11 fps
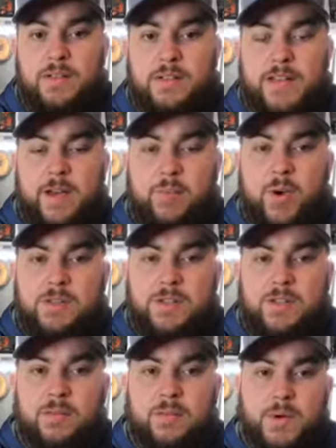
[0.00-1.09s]
Yeah,
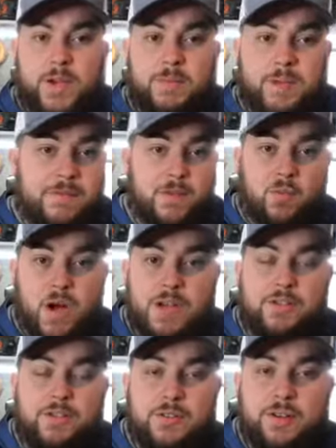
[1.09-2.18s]
post it. I mean, if you want
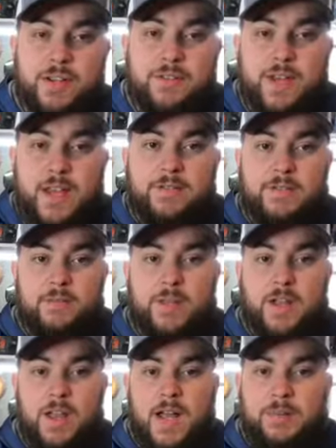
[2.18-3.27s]
to, I guess you don't have to,
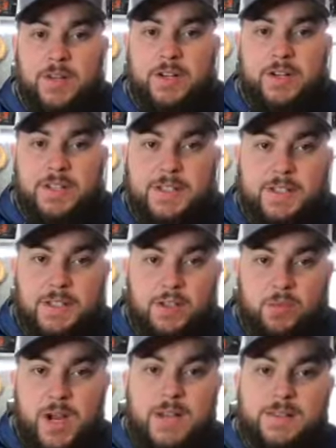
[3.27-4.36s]
but I'd be curious to see your
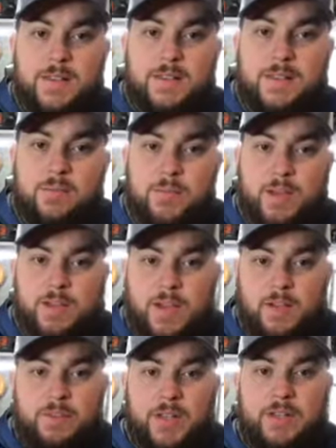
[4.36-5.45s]
process.
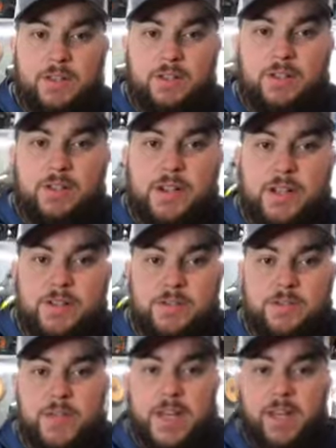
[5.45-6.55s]
I'd like to learn how to
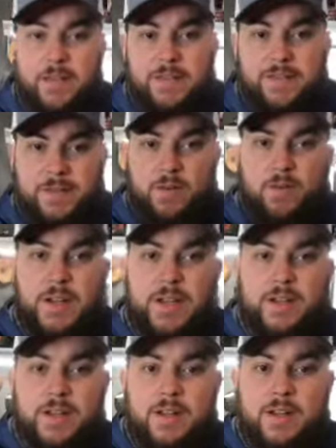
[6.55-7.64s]
do that, a different
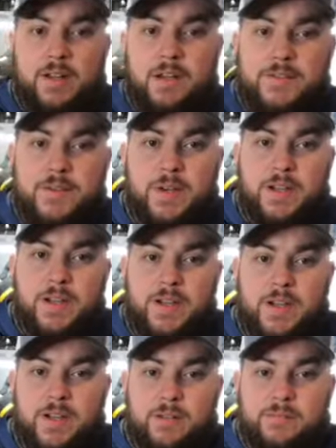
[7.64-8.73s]
way of doing it.
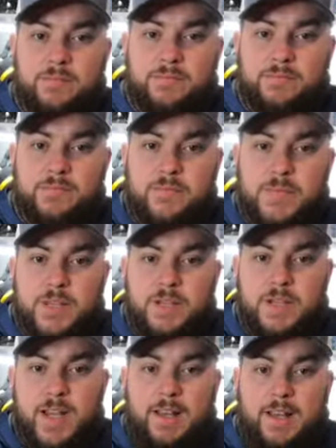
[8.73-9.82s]

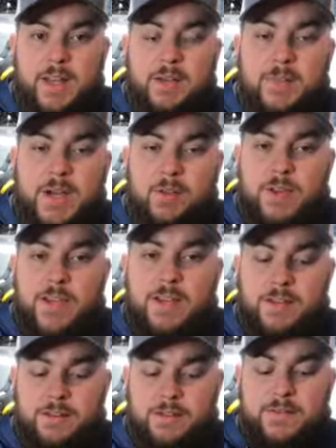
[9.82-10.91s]
I like my
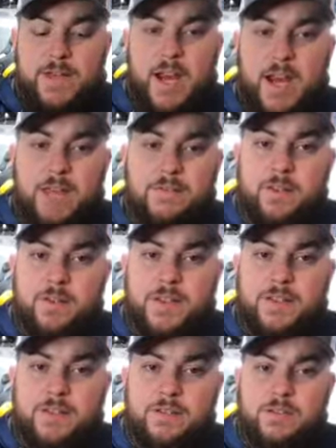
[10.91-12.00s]
way that I've
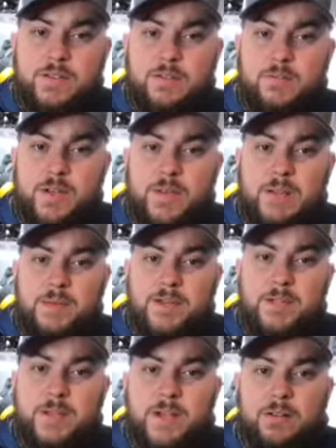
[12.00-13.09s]
always used, but maybe
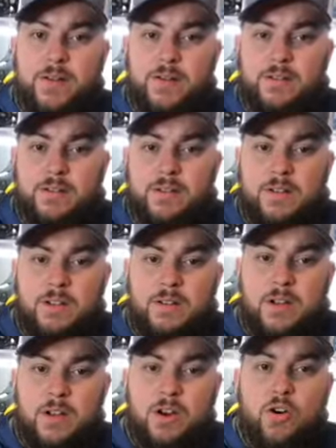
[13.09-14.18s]
there's a better way.
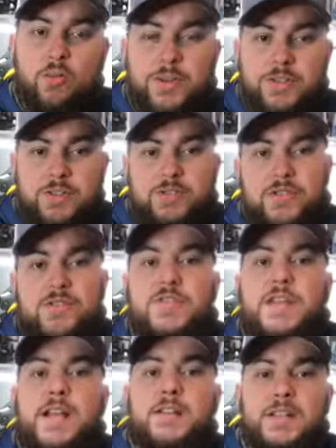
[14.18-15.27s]
Open to new
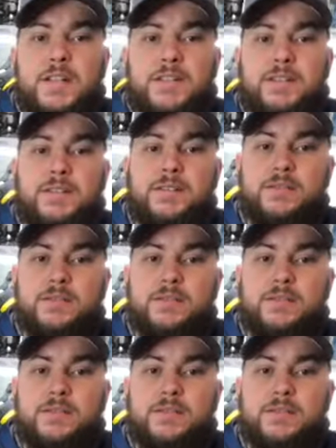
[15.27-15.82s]
techniques.